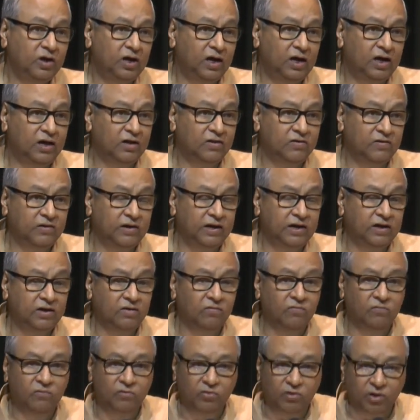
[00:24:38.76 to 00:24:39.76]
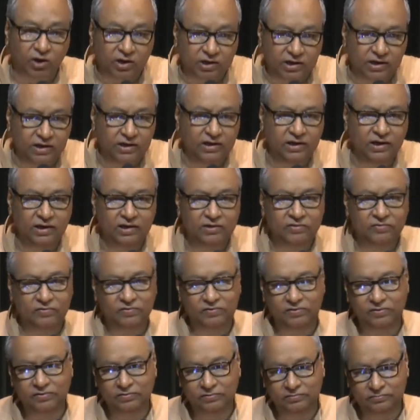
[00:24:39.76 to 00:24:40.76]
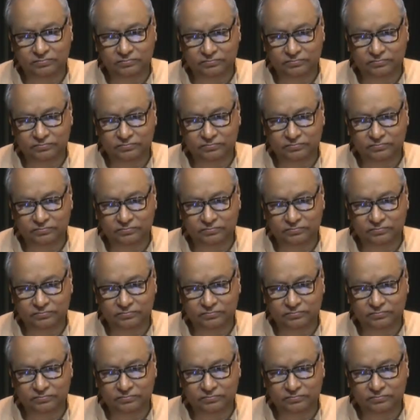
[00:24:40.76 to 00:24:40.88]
a state of rottenness,